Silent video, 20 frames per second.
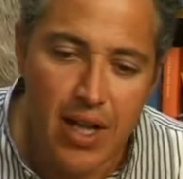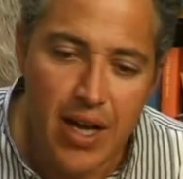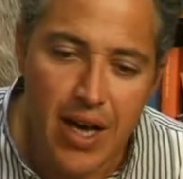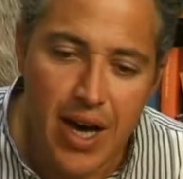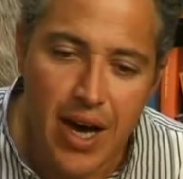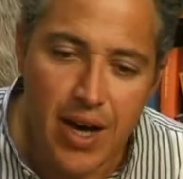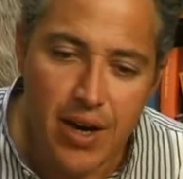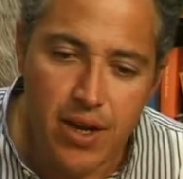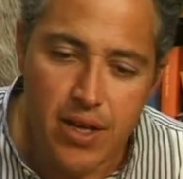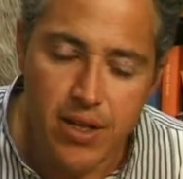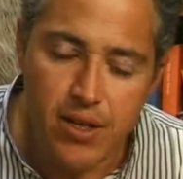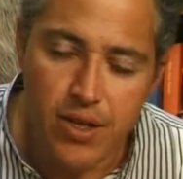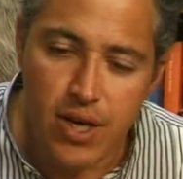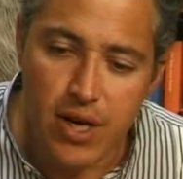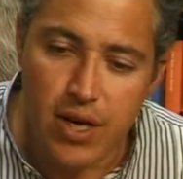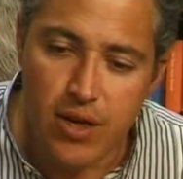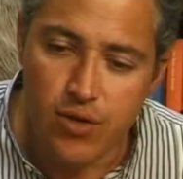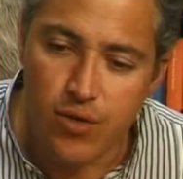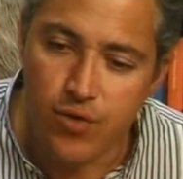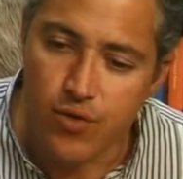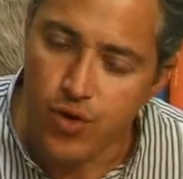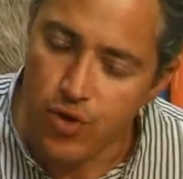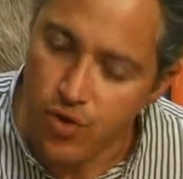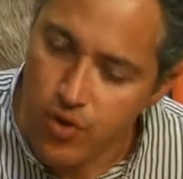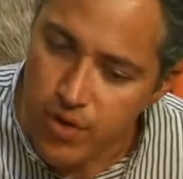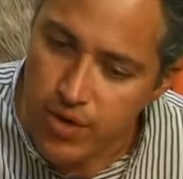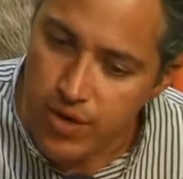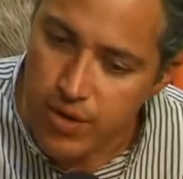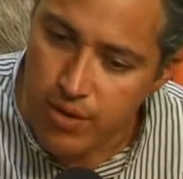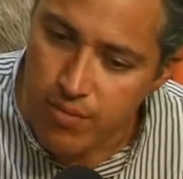And in the case of
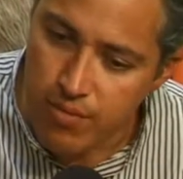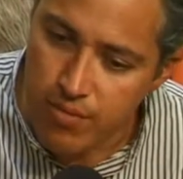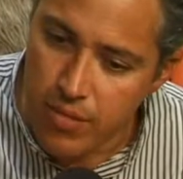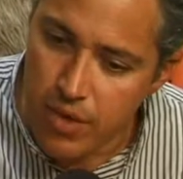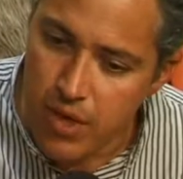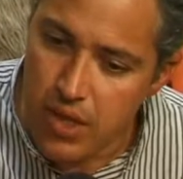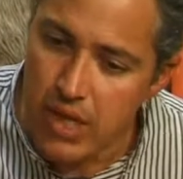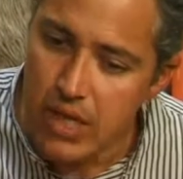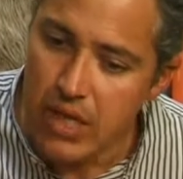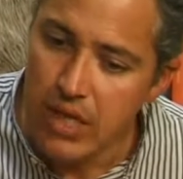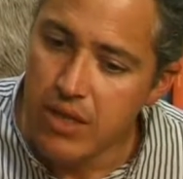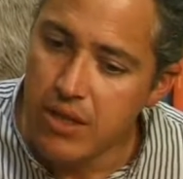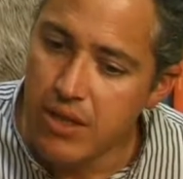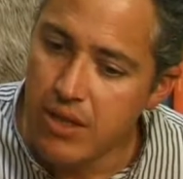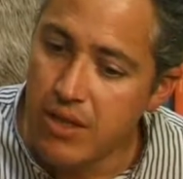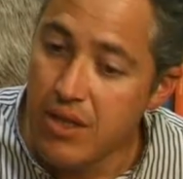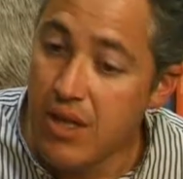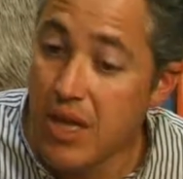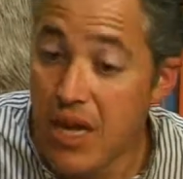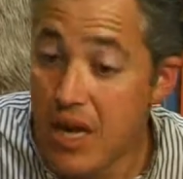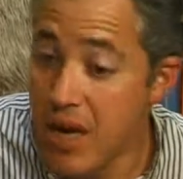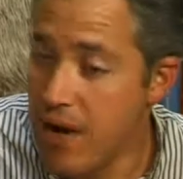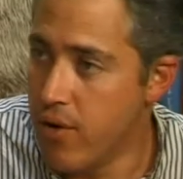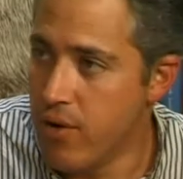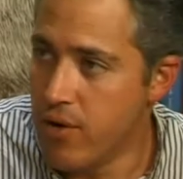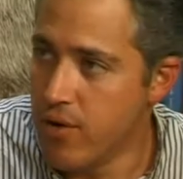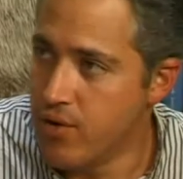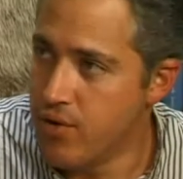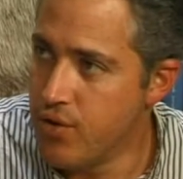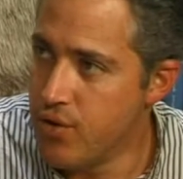tourism, they are
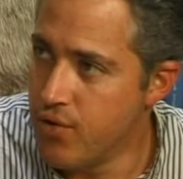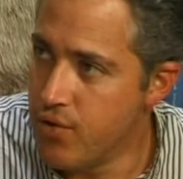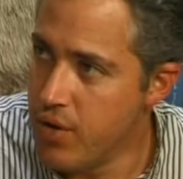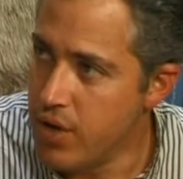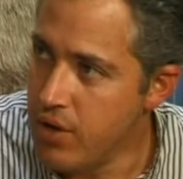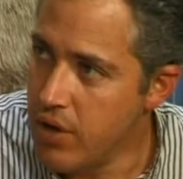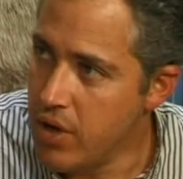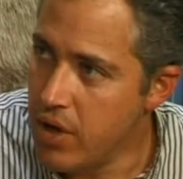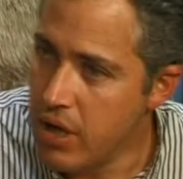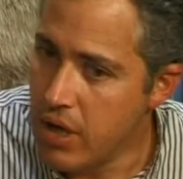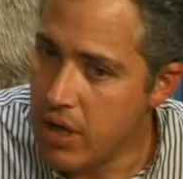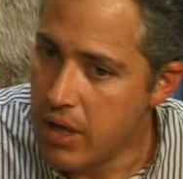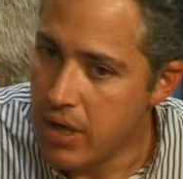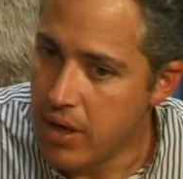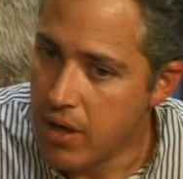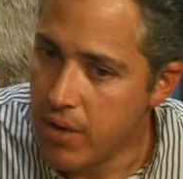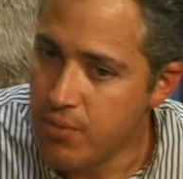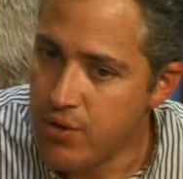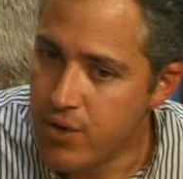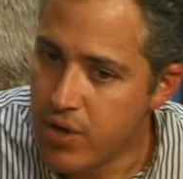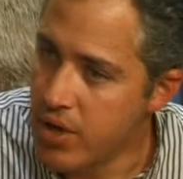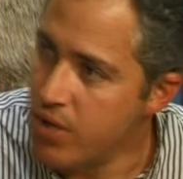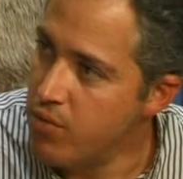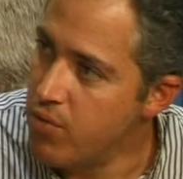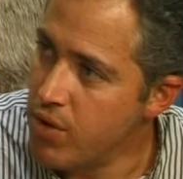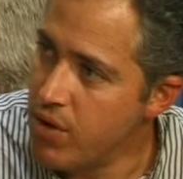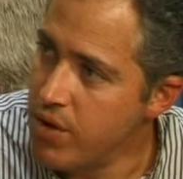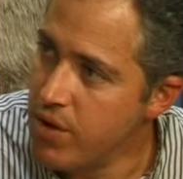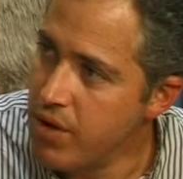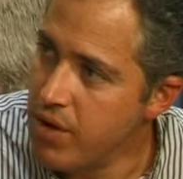also very uh, upset
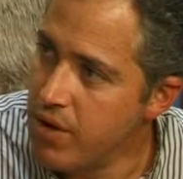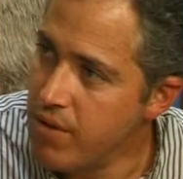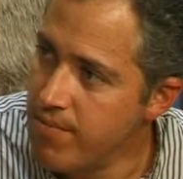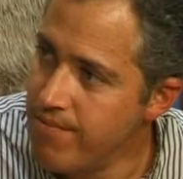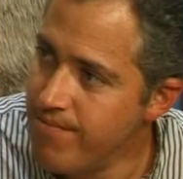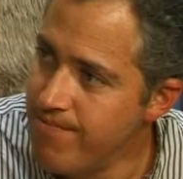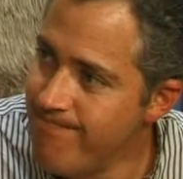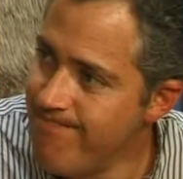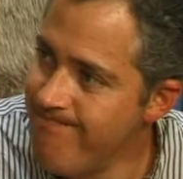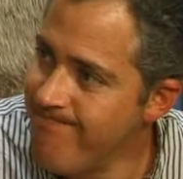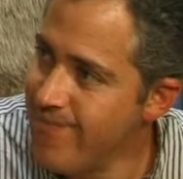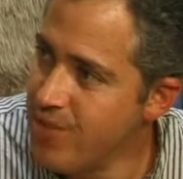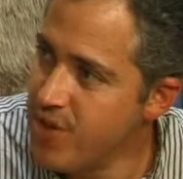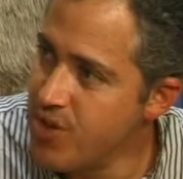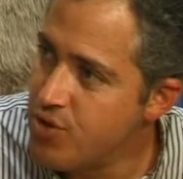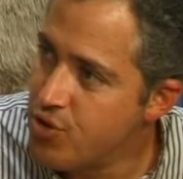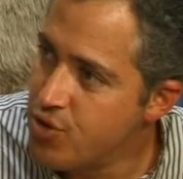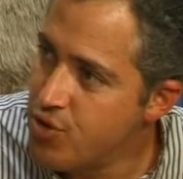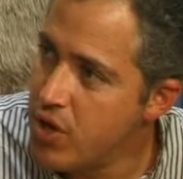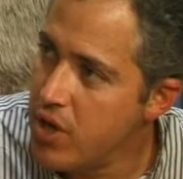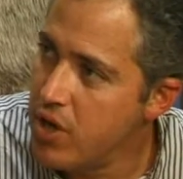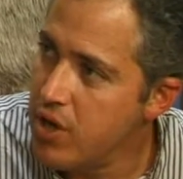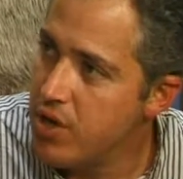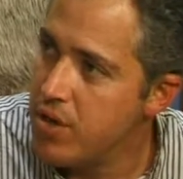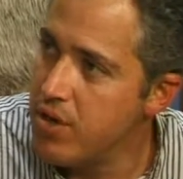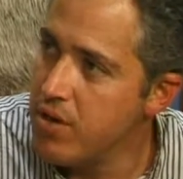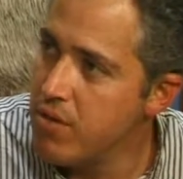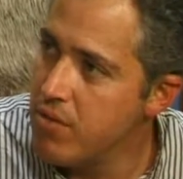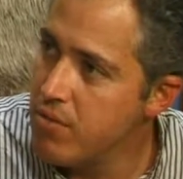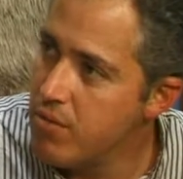with uh, this trend,
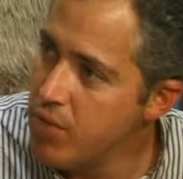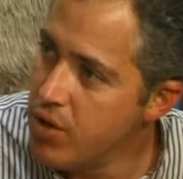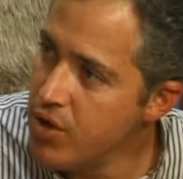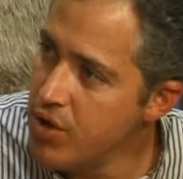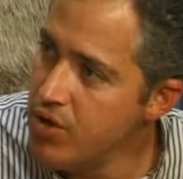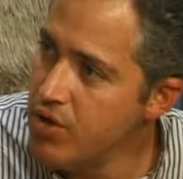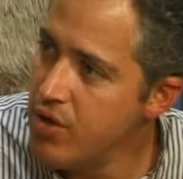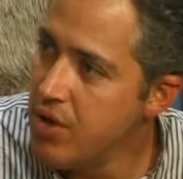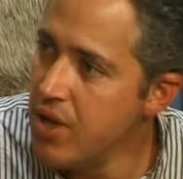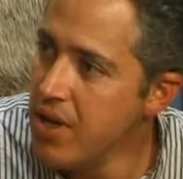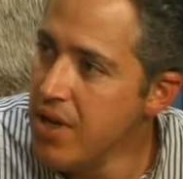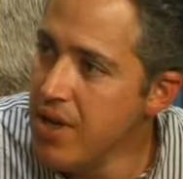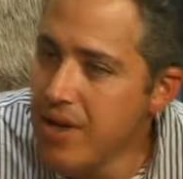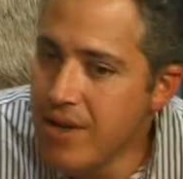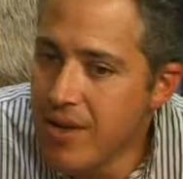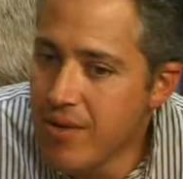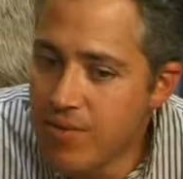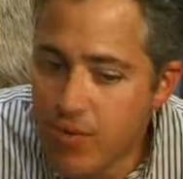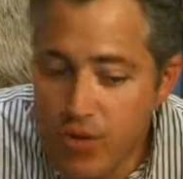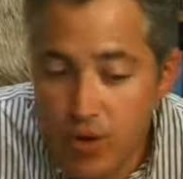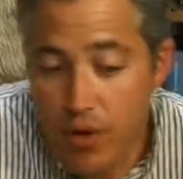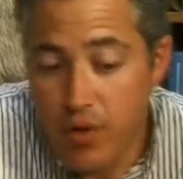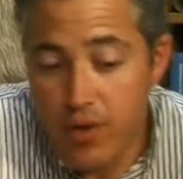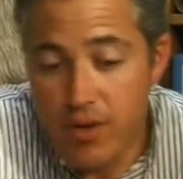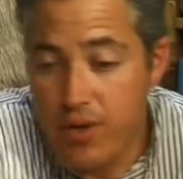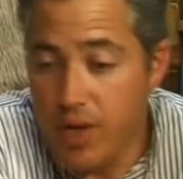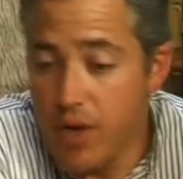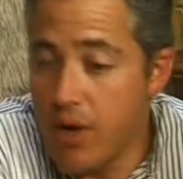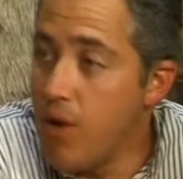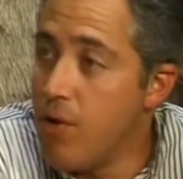which
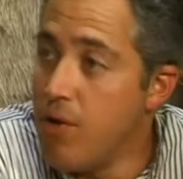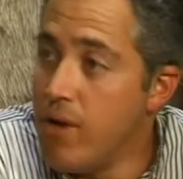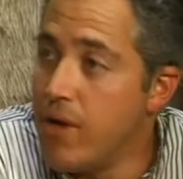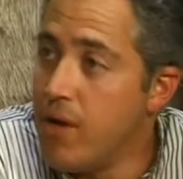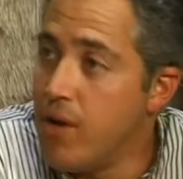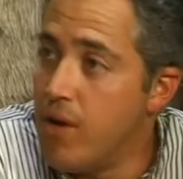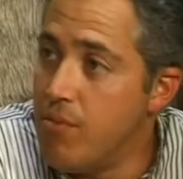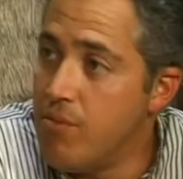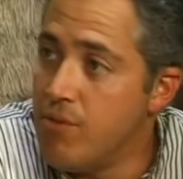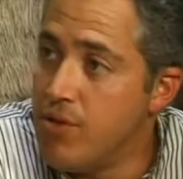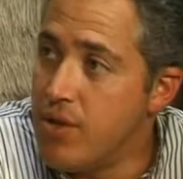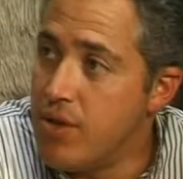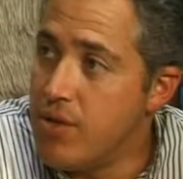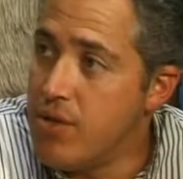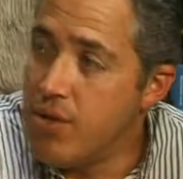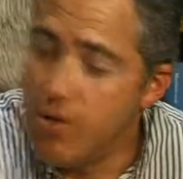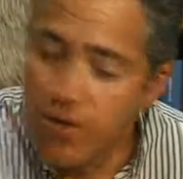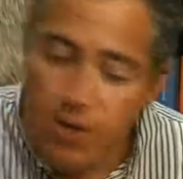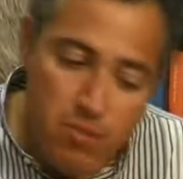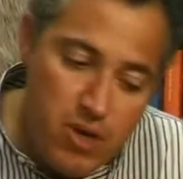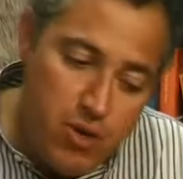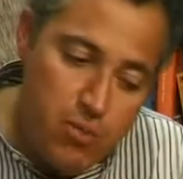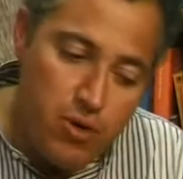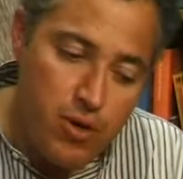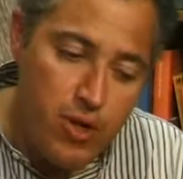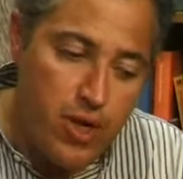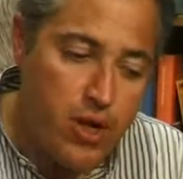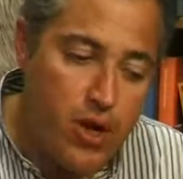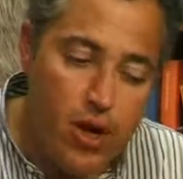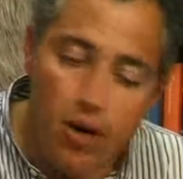they only comes, you know, the people
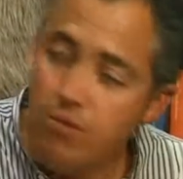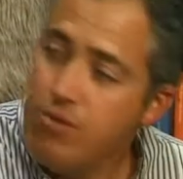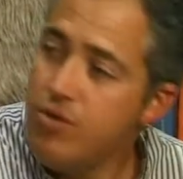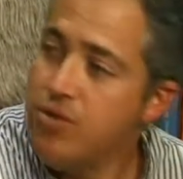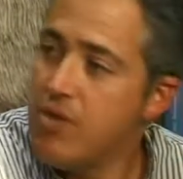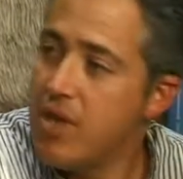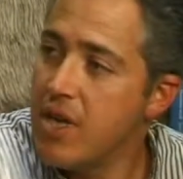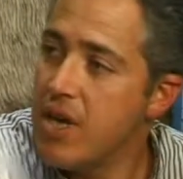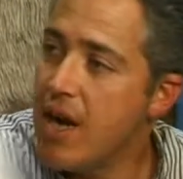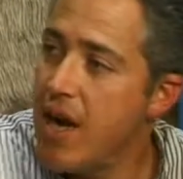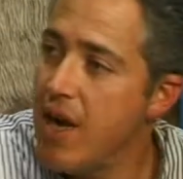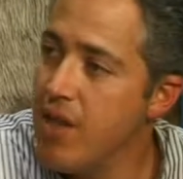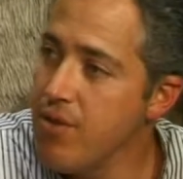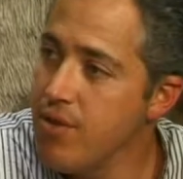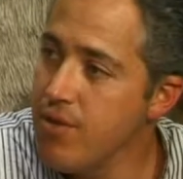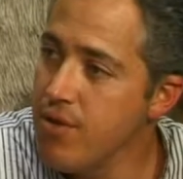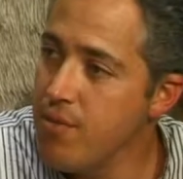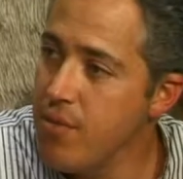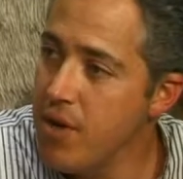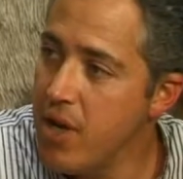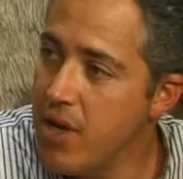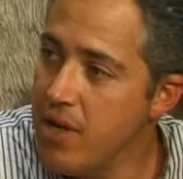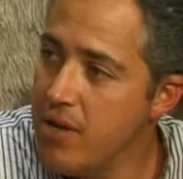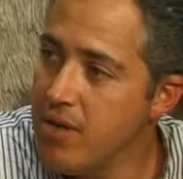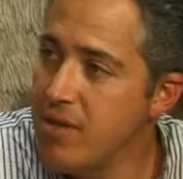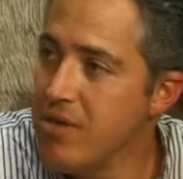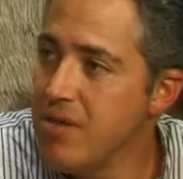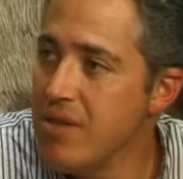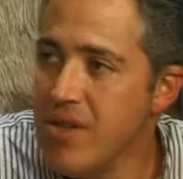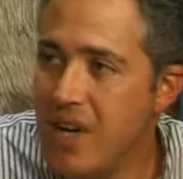only comes, they gather, the
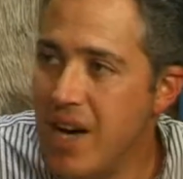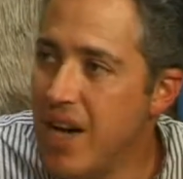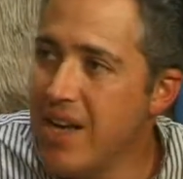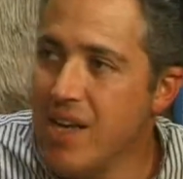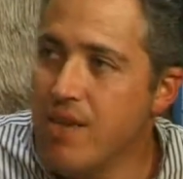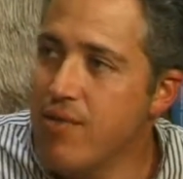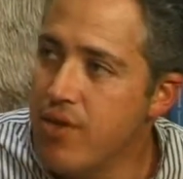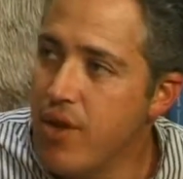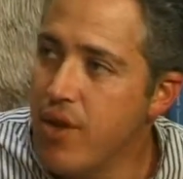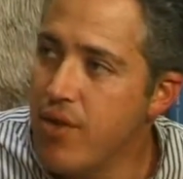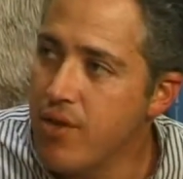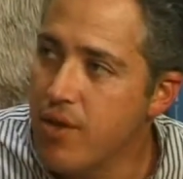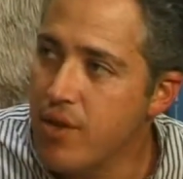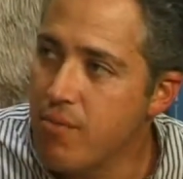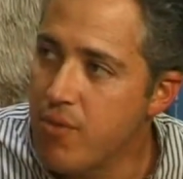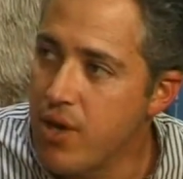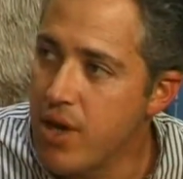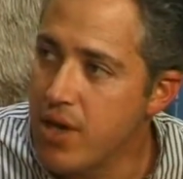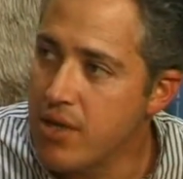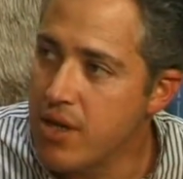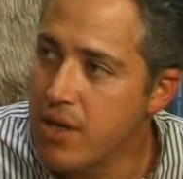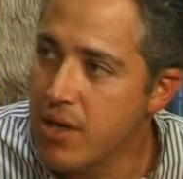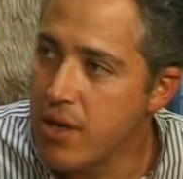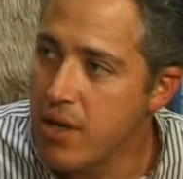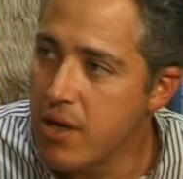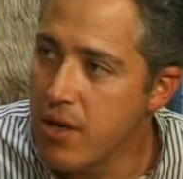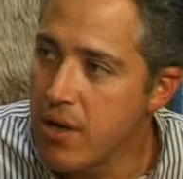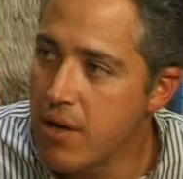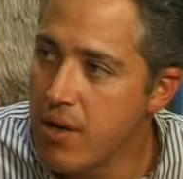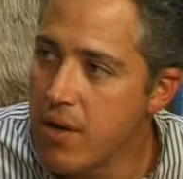plant, mm-hmm. and leave nothing practically. Yeah, but
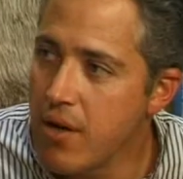how, how,